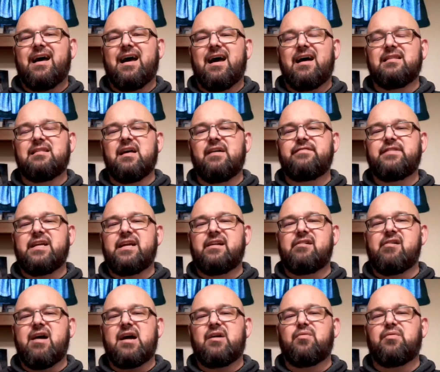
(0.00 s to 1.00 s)
I'd love to
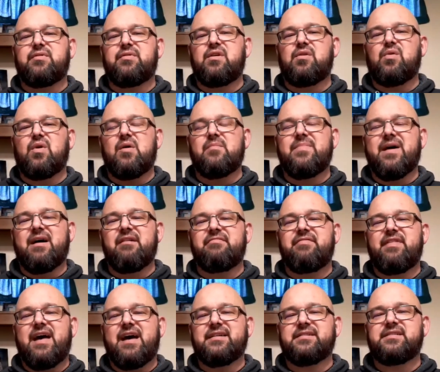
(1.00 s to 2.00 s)
interact with you
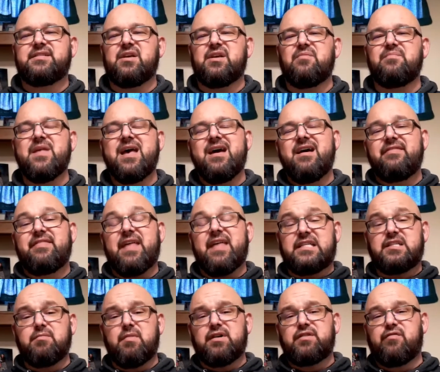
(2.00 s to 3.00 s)
about that. So
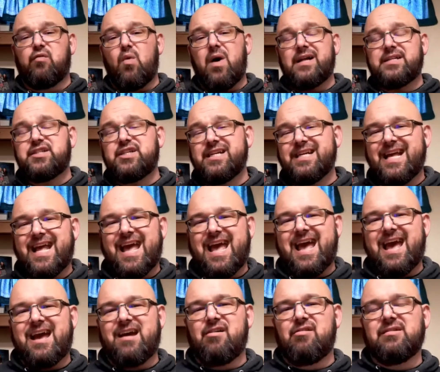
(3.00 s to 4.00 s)
thanks so much for watching
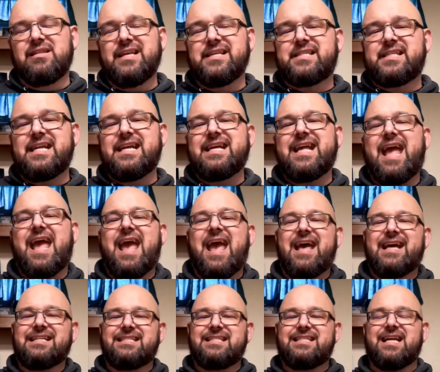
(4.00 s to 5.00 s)
or listening,
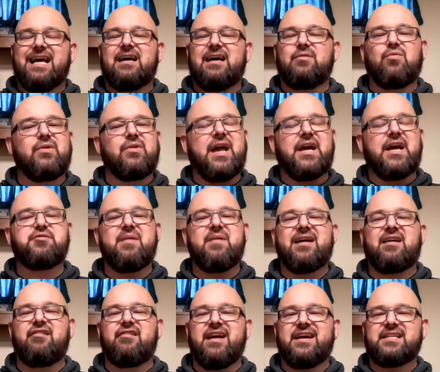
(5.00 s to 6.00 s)
and we'll catch you
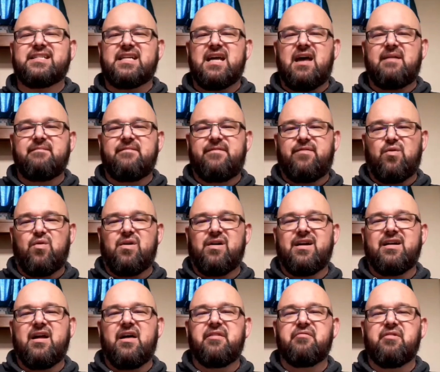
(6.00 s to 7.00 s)
back here next time
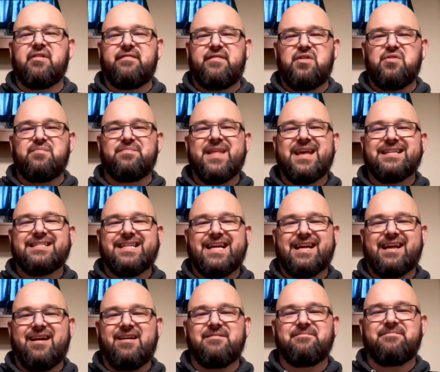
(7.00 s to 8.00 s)
for another review.
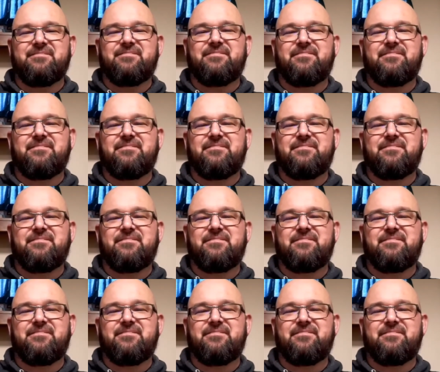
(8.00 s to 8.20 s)
Take care.